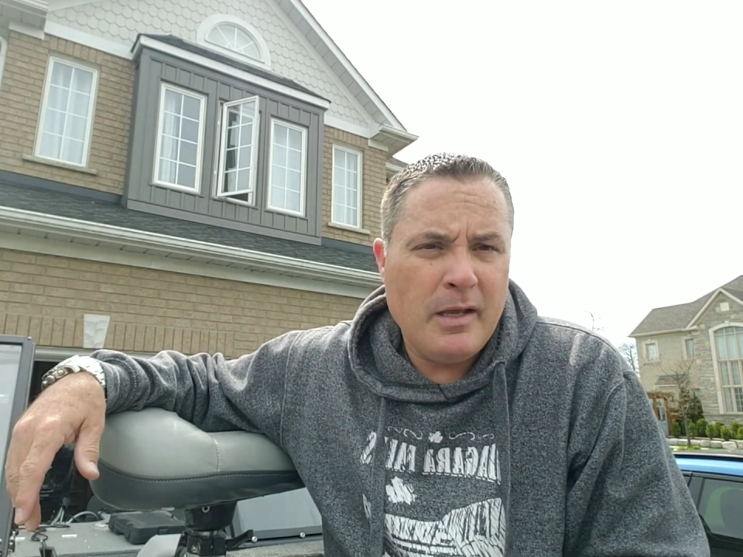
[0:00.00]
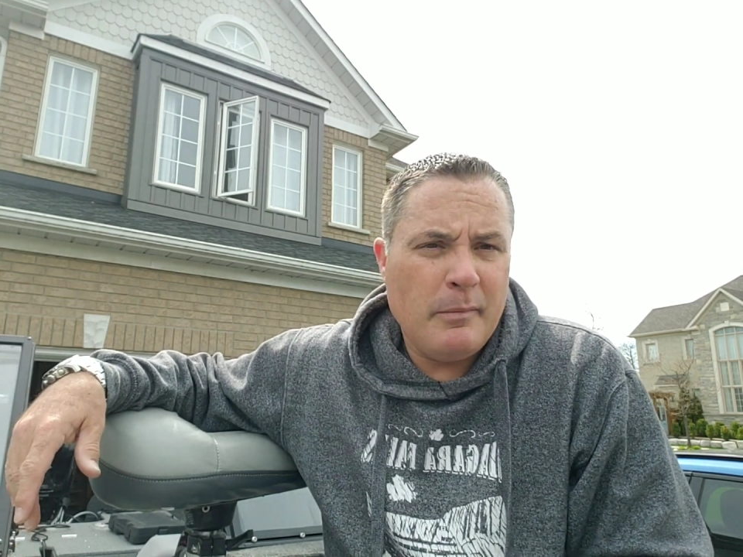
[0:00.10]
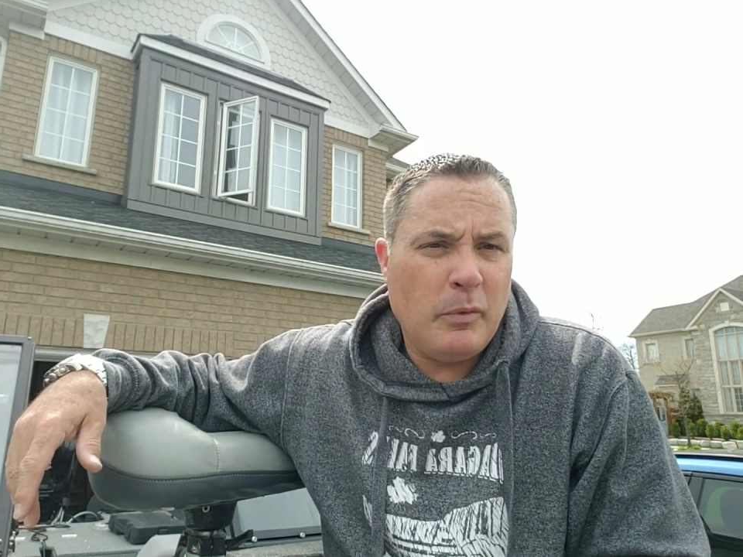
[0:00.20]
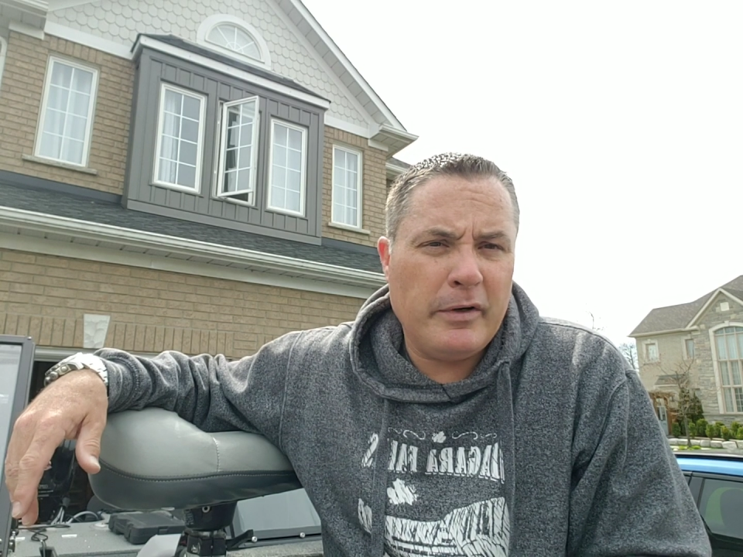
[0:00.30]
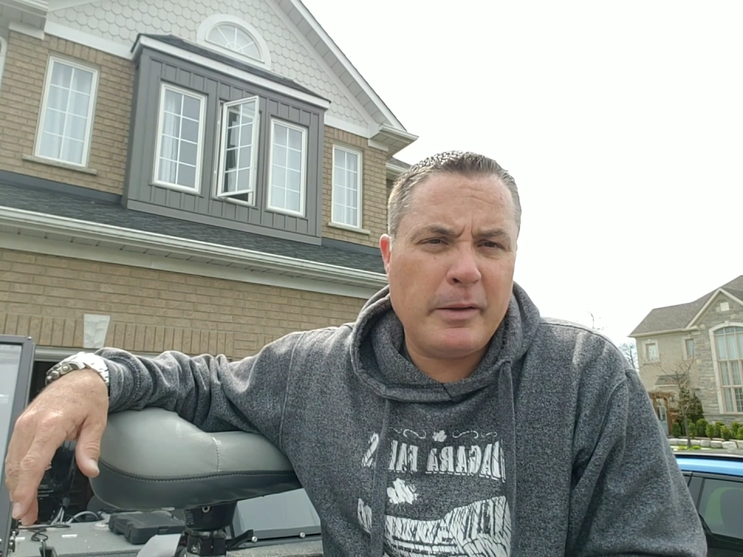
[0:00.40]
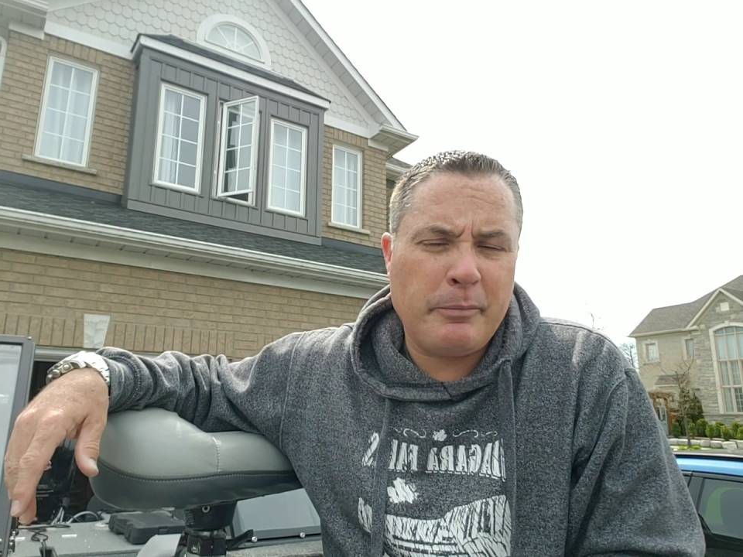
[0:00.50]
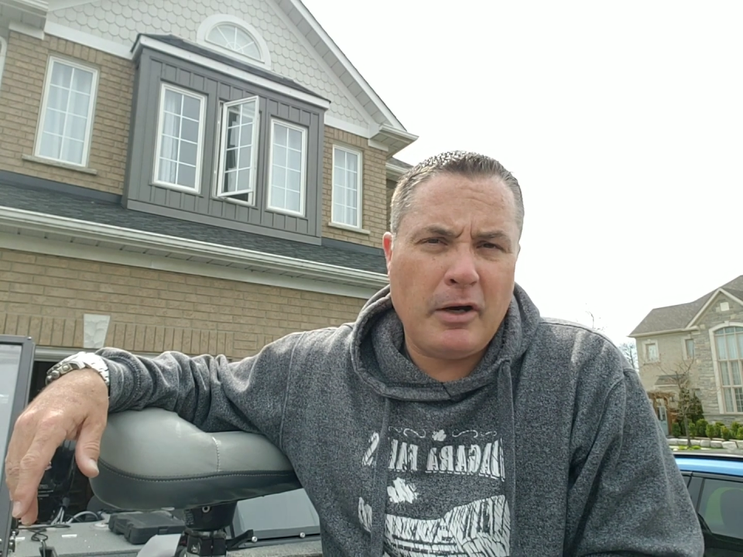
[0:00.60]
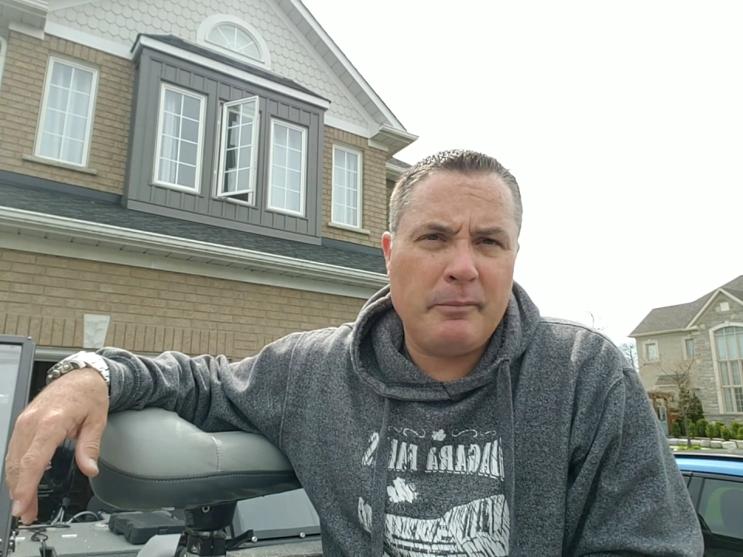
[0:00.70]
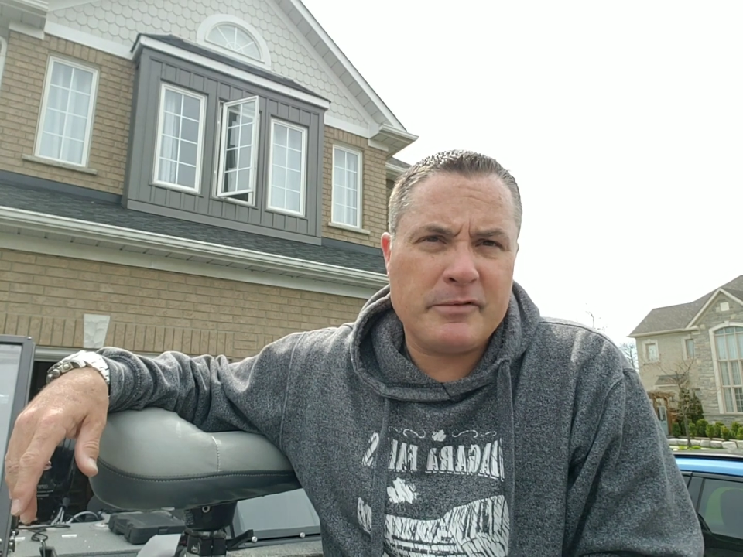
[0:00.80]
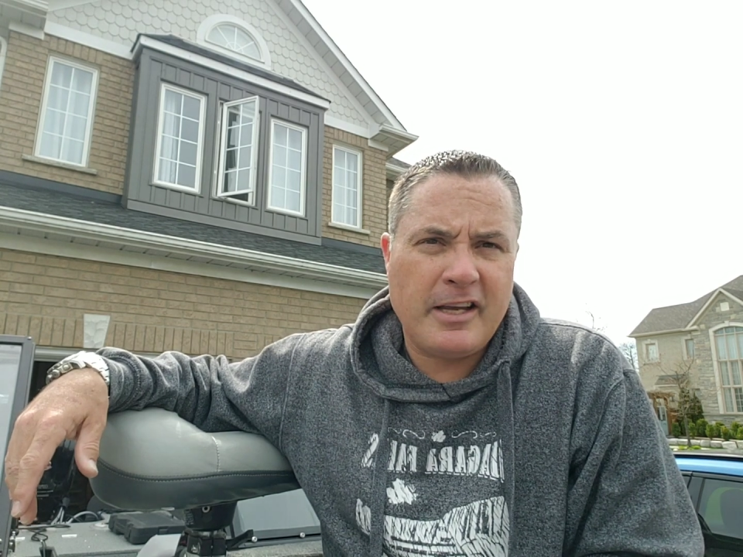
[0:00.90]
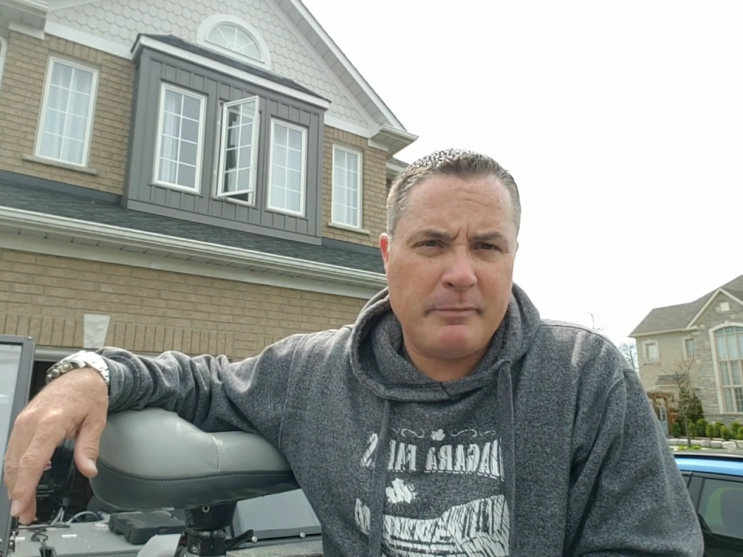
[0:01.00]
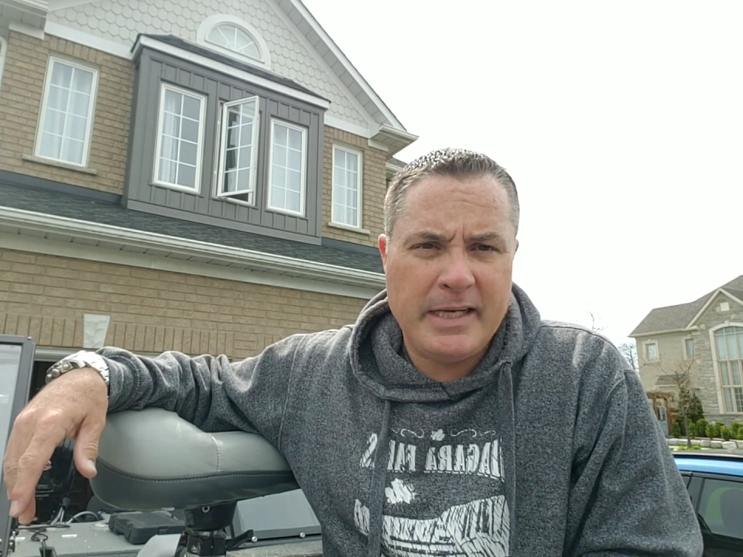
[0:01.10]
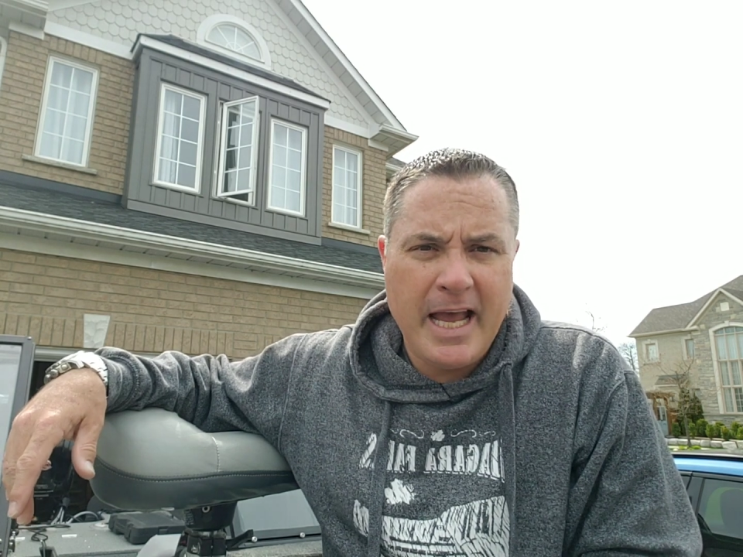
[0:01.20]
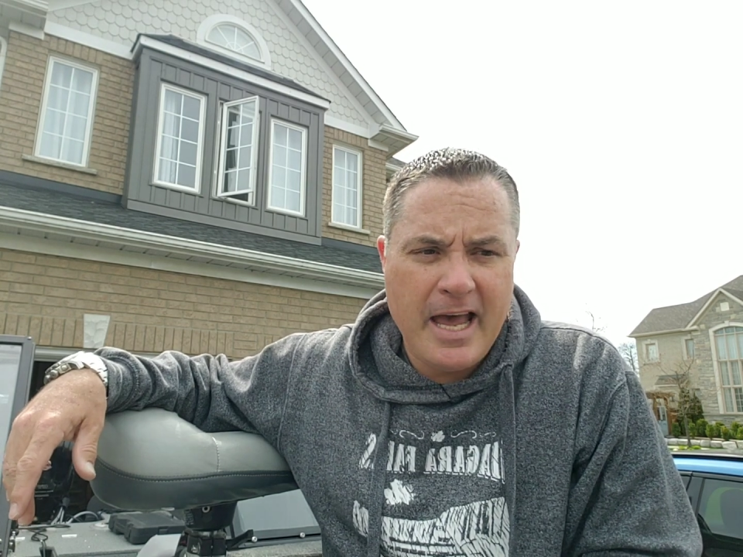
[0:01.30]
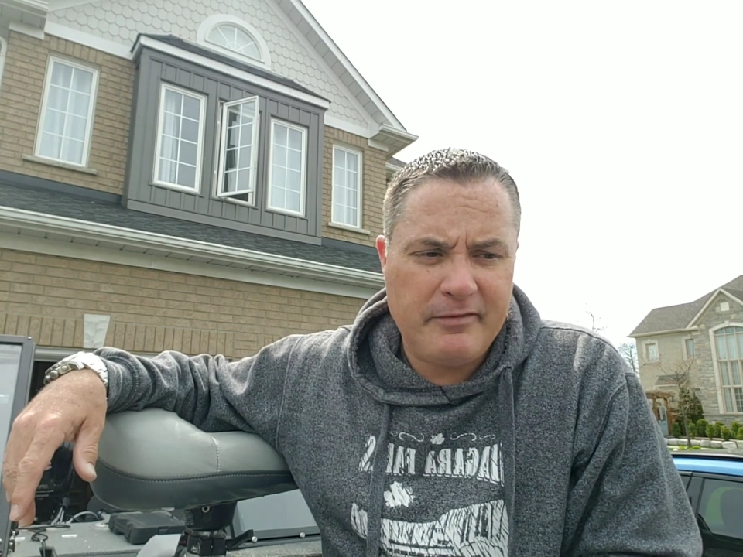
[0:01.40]
One of the problems I've been
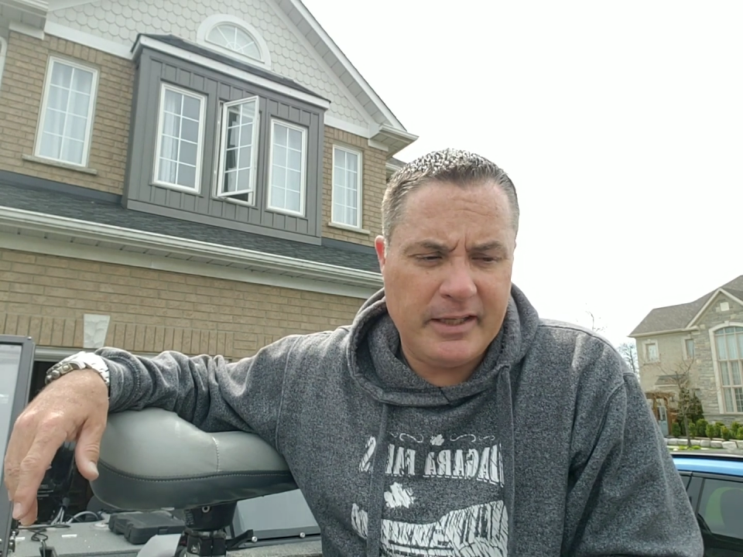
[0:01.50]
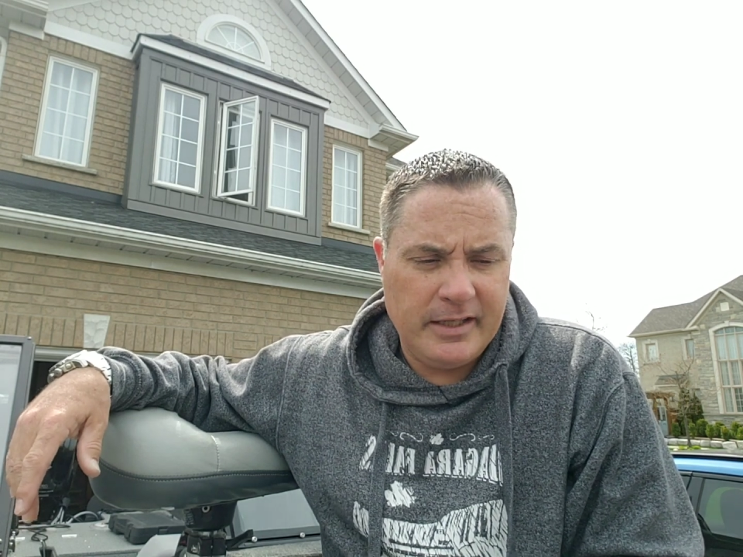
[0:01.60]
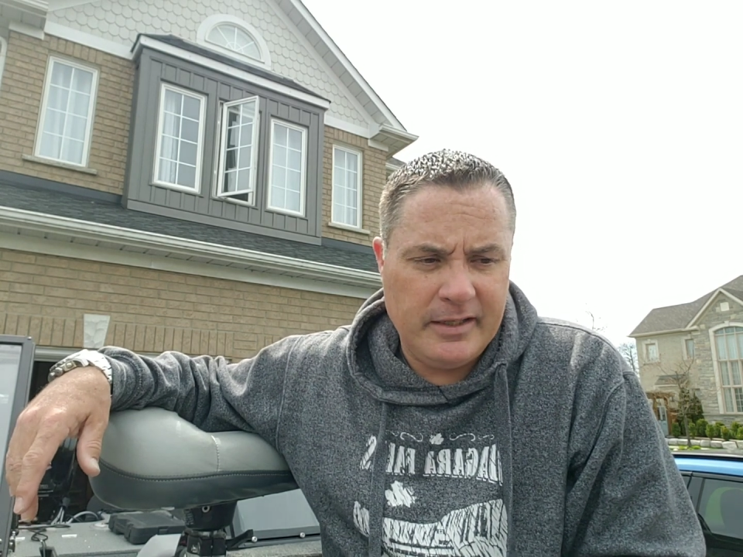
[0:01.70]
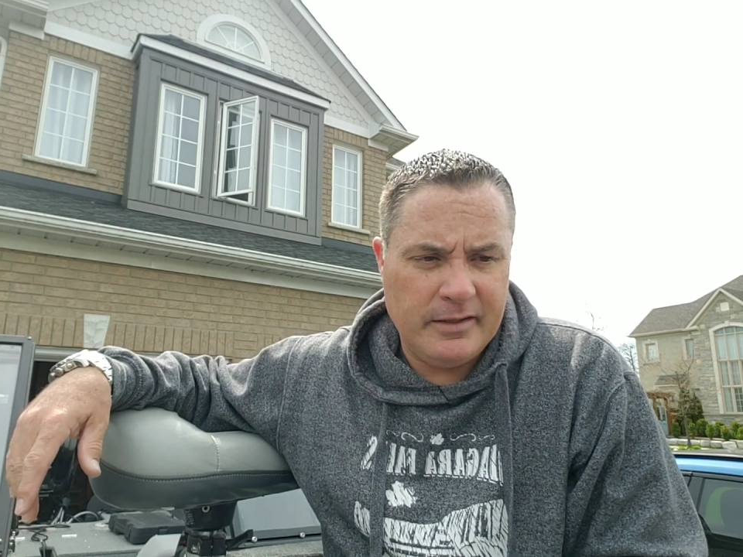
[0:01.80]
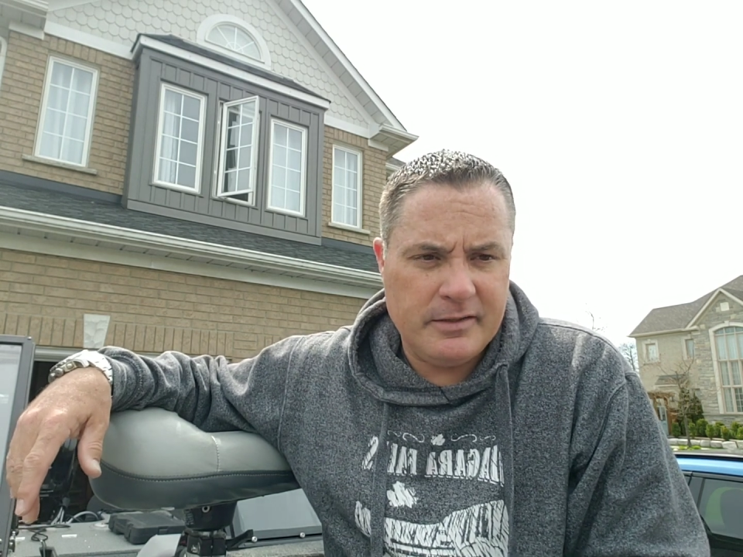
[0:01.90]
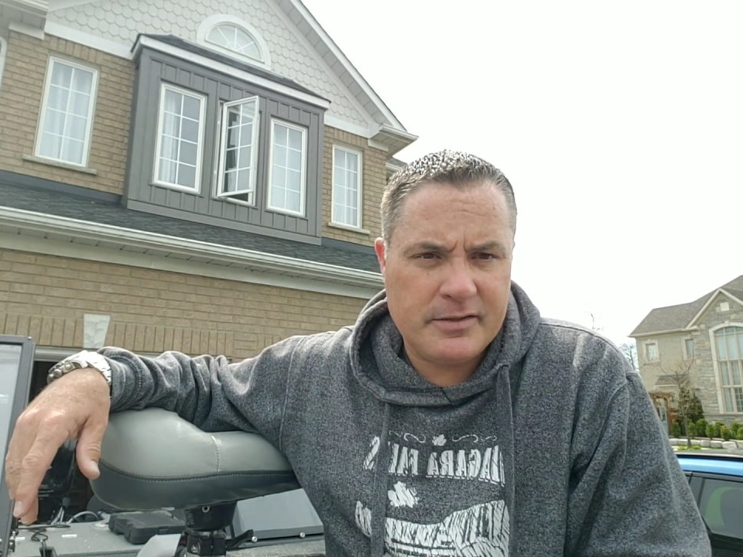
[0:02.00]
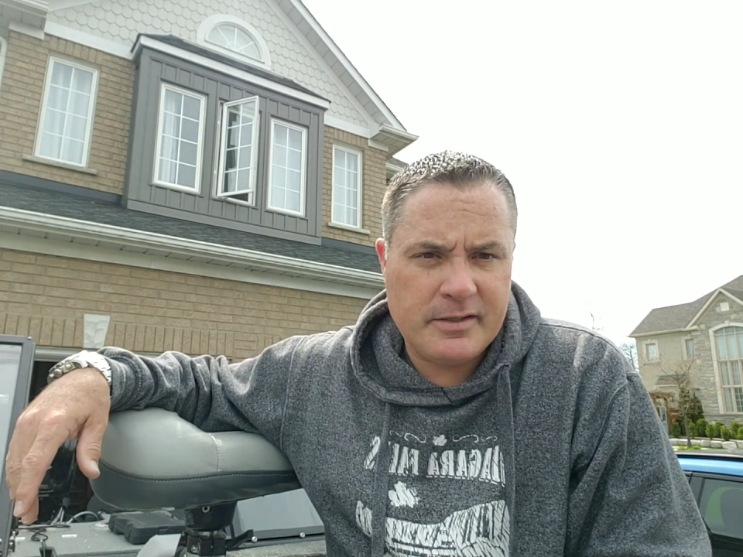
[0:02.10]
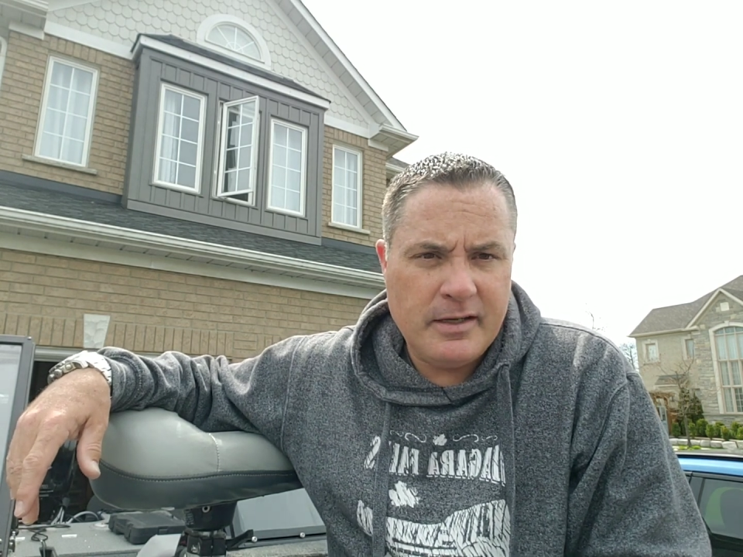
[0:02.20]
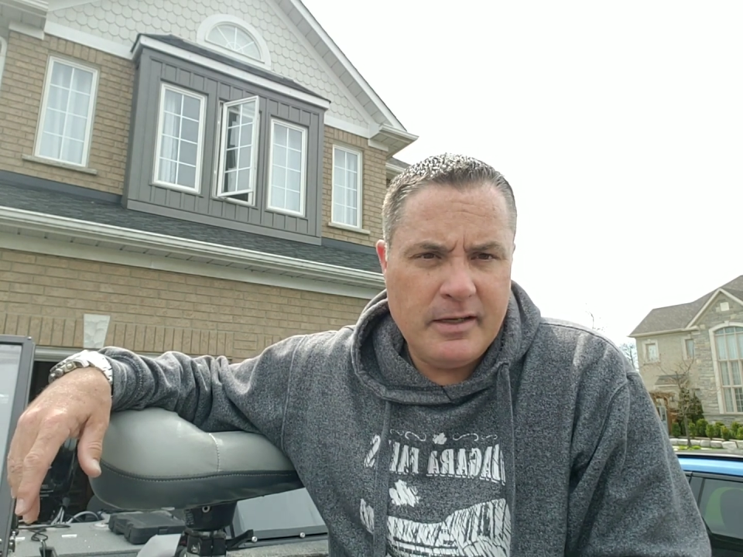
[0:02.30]
having is